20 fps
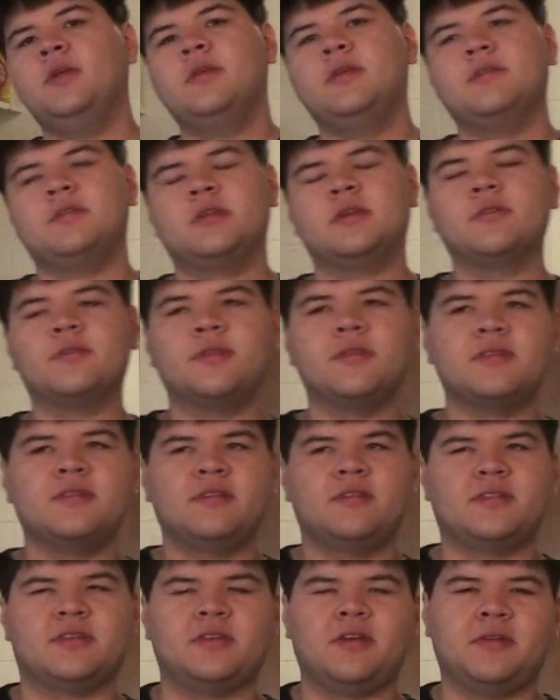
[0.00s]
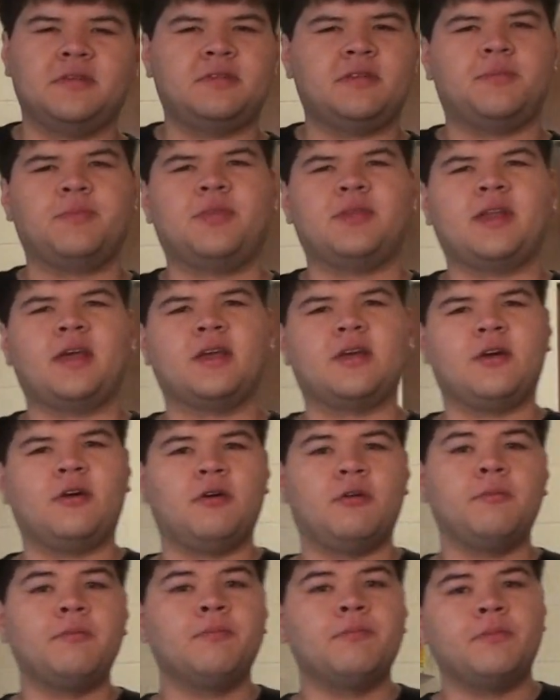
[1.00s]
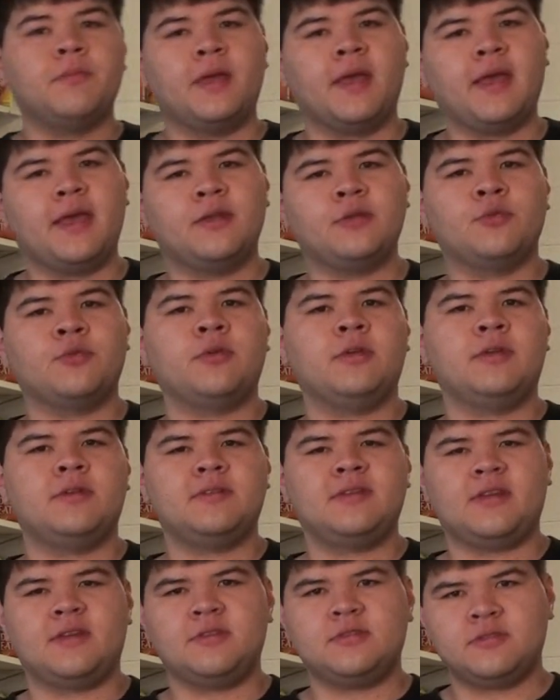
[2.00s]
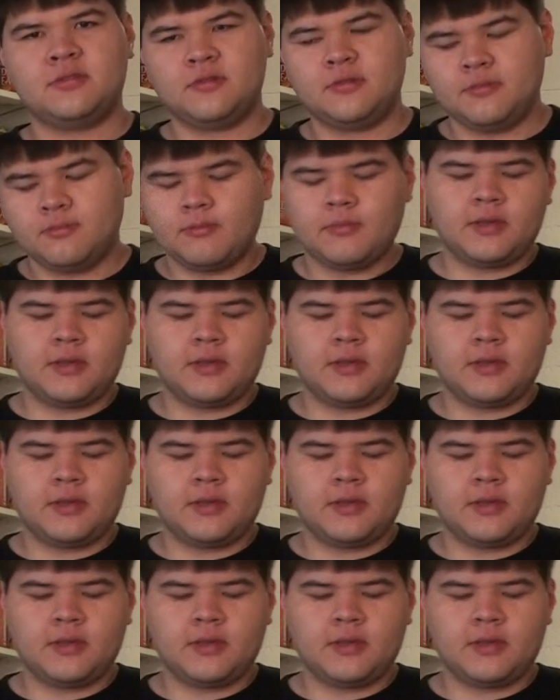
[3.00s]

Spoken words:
so this is a concept that I call hand orientation,